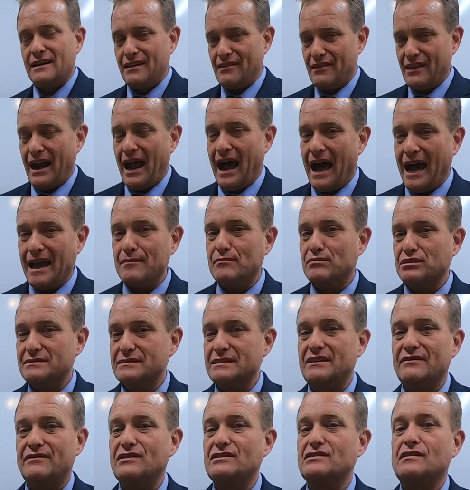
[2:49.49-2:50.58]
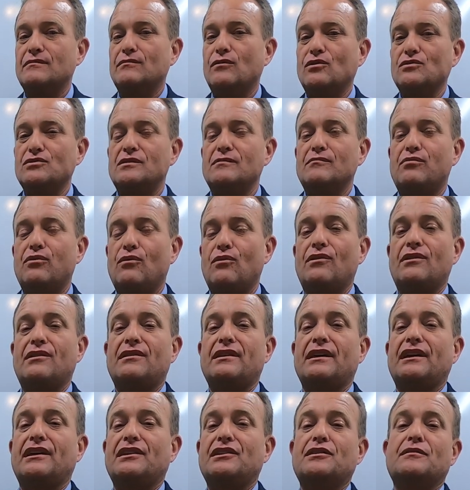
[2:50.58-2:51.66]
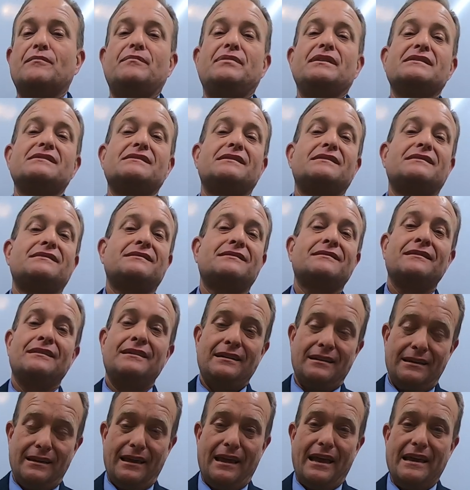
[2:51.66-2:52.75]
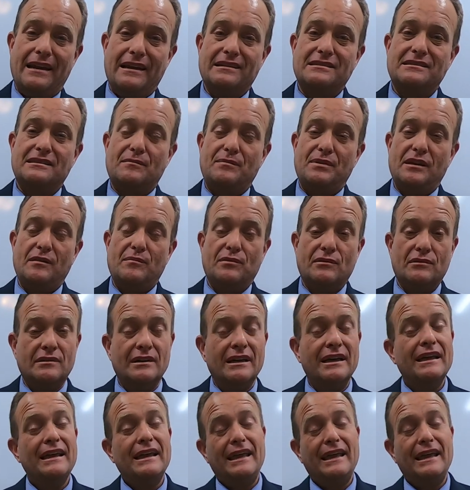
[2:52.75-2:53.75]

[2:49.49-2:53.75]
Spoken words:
that I believe is the most important thing in your business, and it's the people.